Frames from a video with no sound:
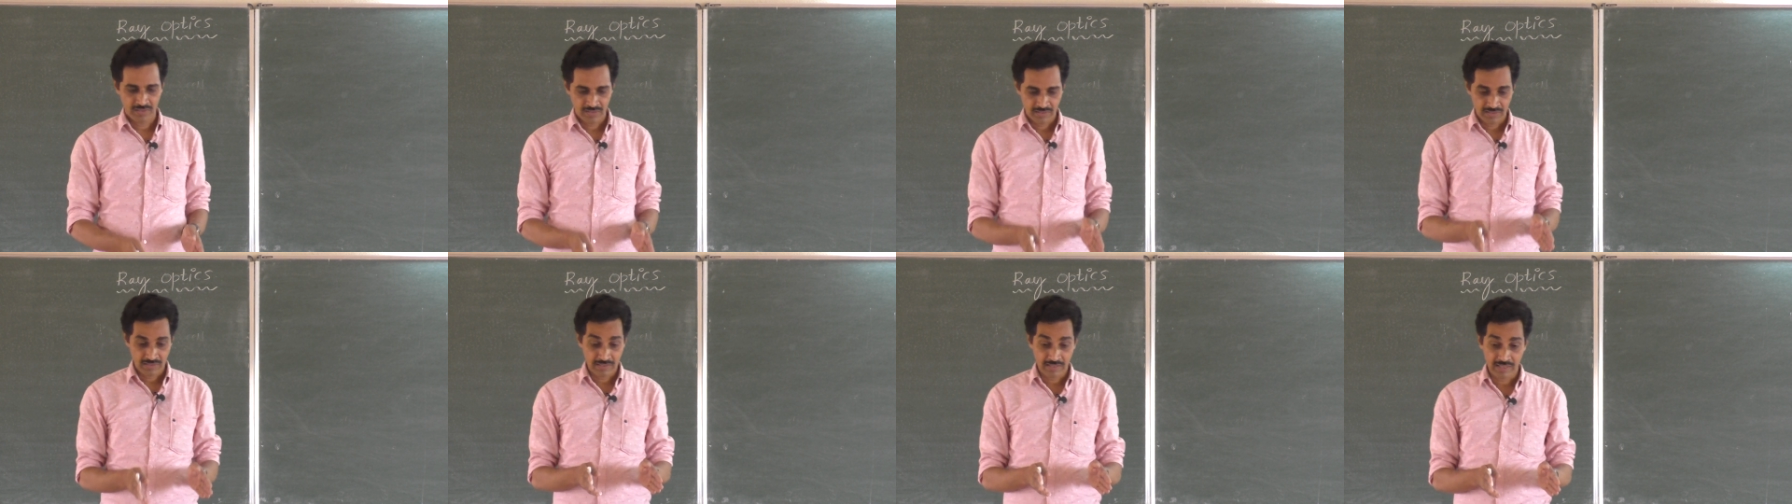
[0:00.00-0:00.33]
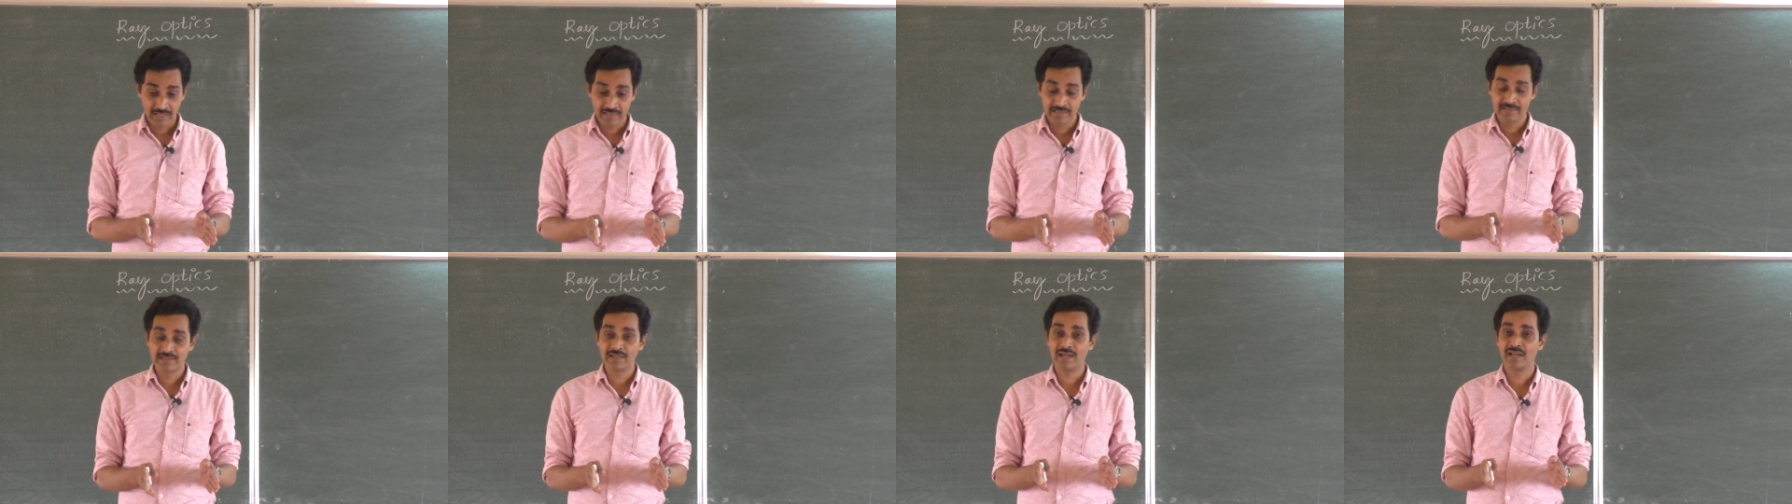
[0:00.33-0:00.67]

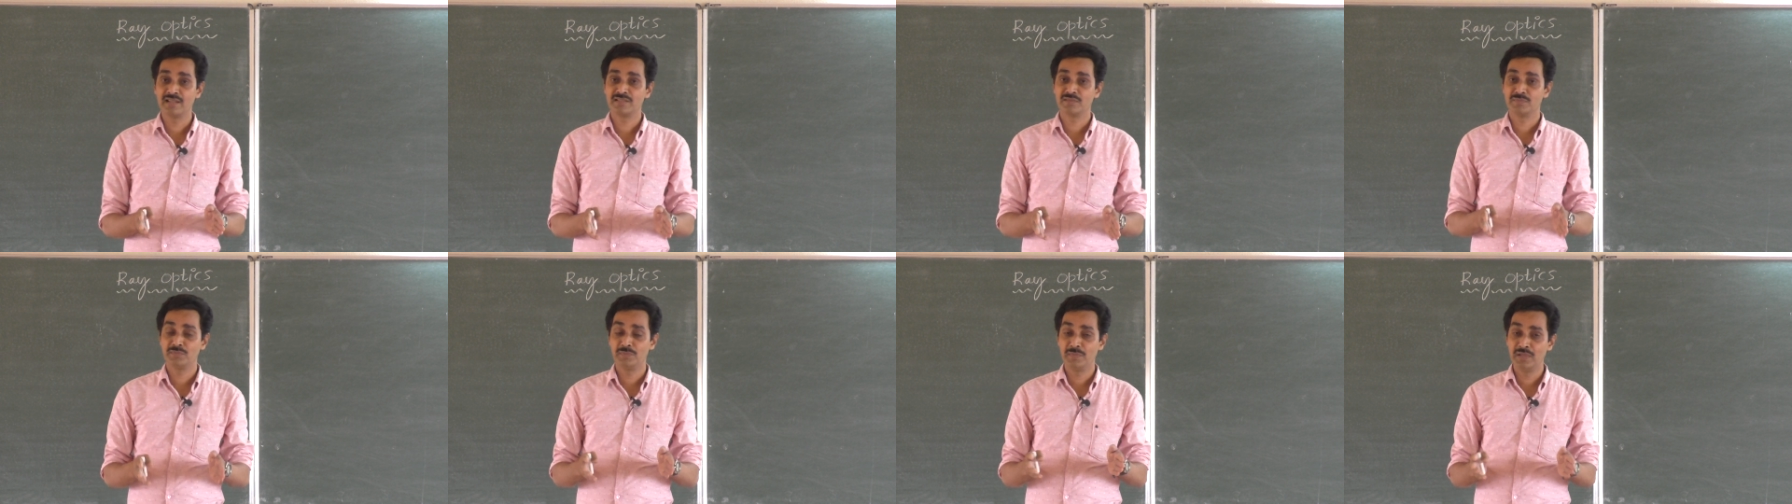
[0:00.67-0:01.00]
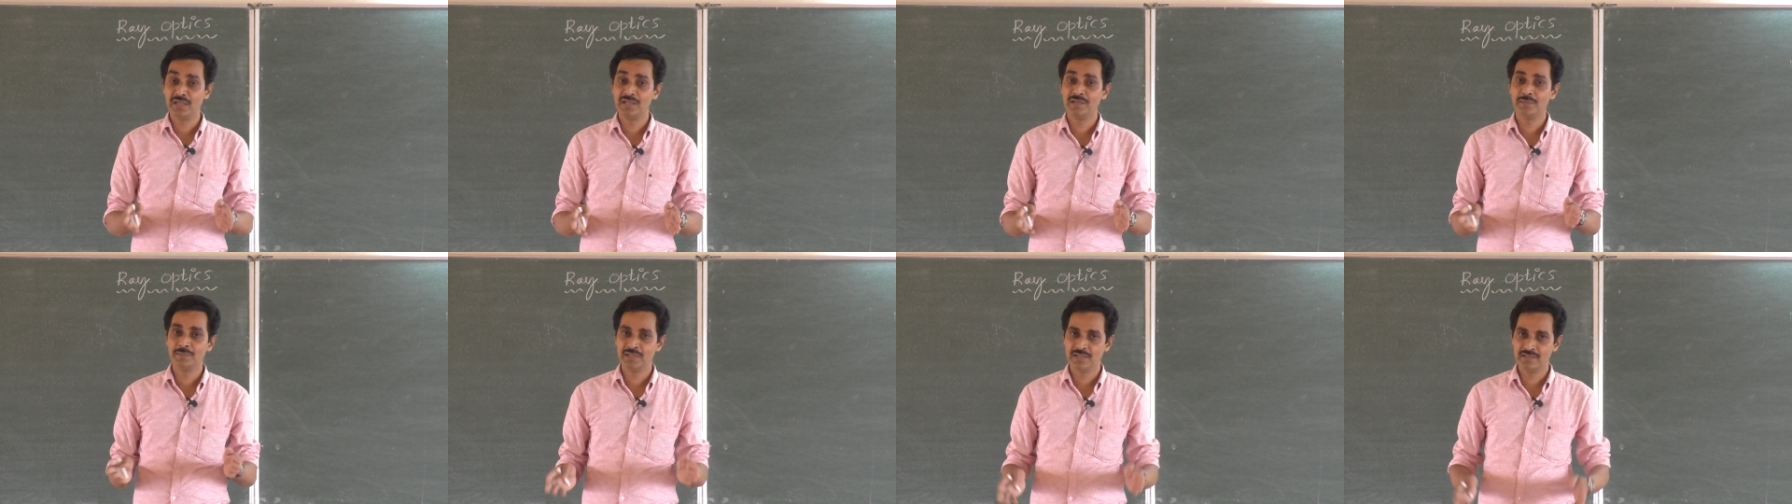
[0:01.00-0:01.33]
Light has
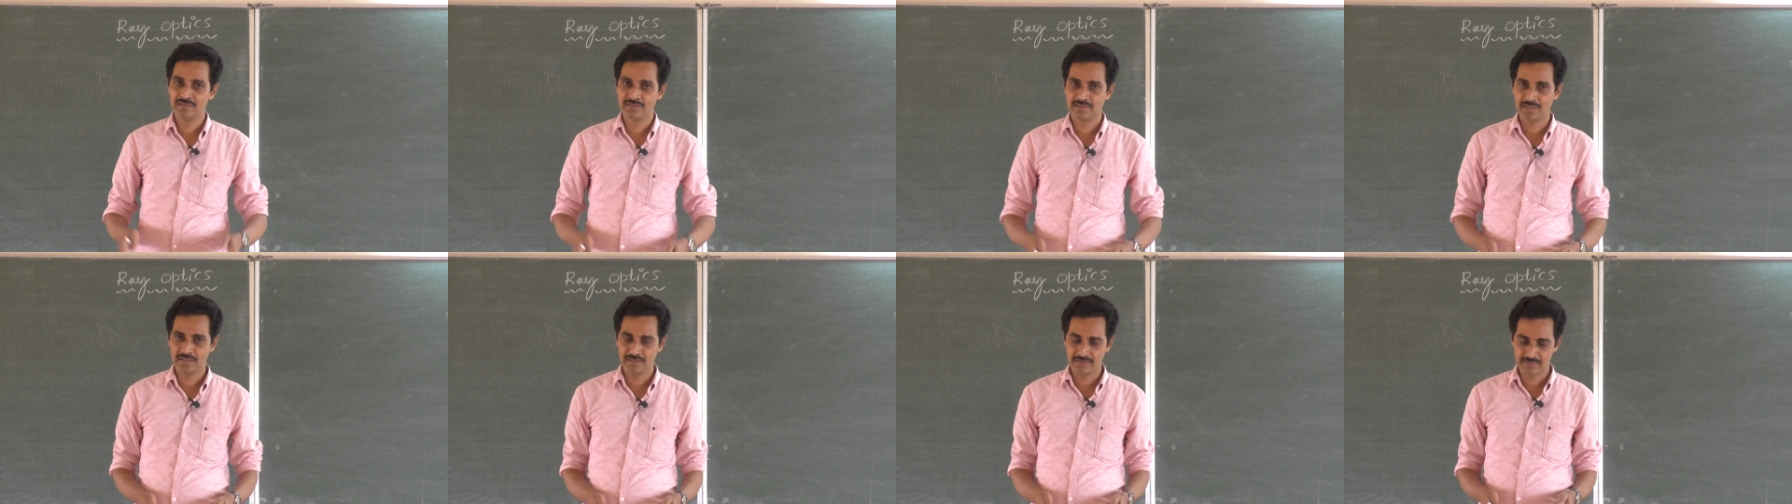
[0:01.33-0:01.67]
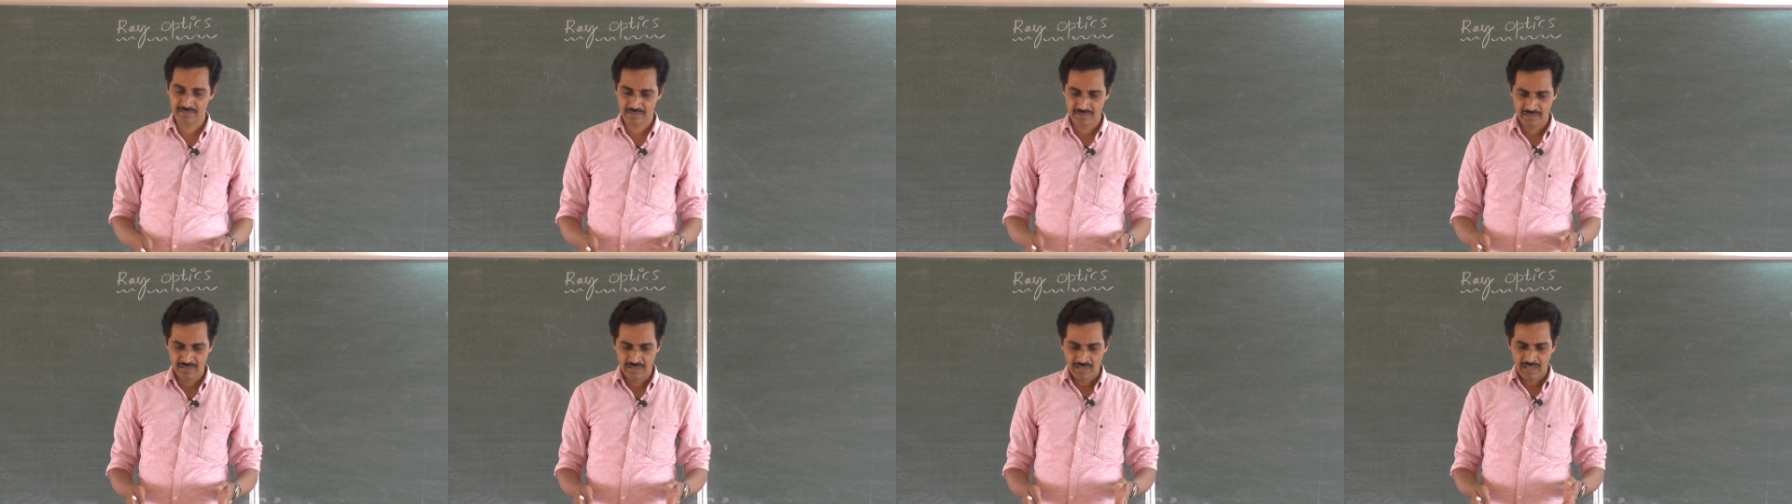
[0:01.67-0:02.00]
many, many
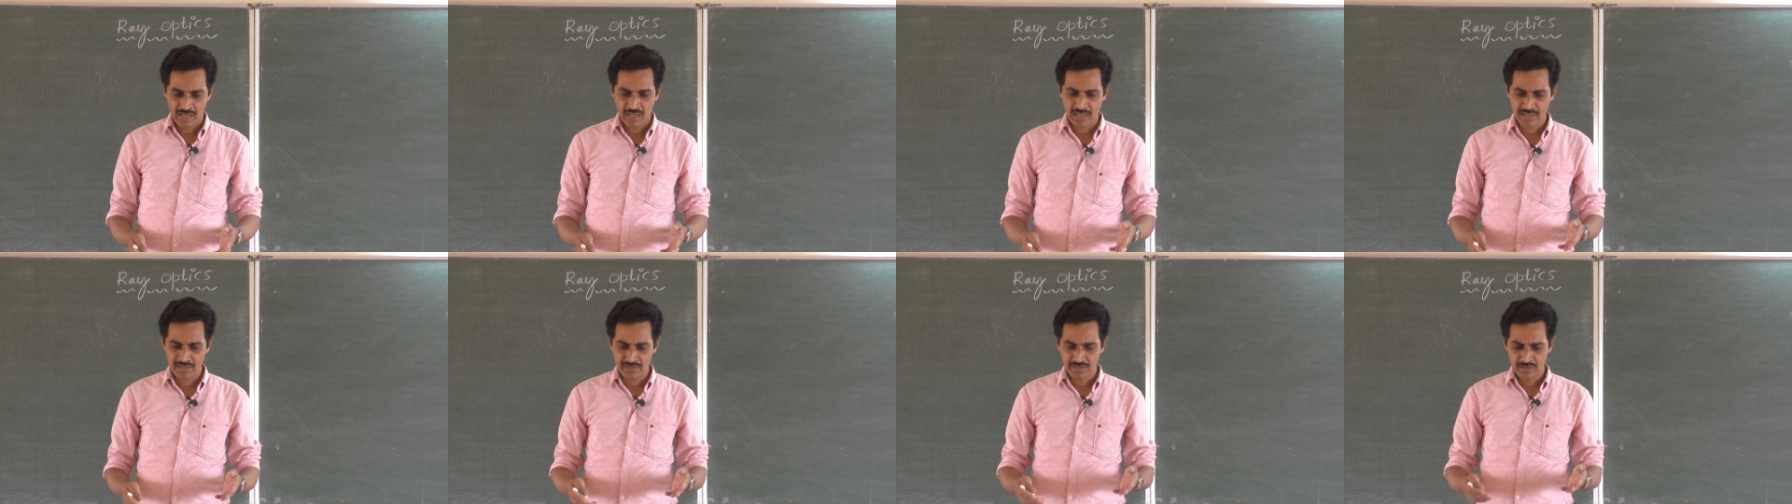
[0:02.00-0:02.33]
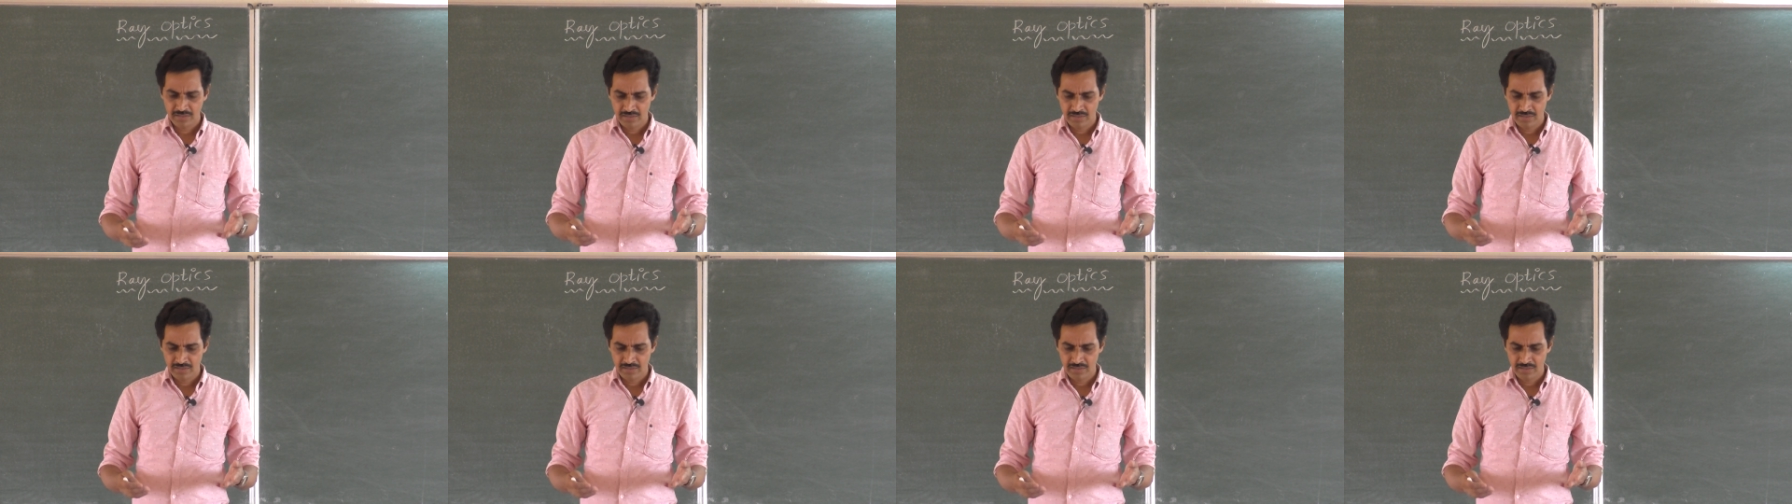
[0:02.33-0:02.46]
things. And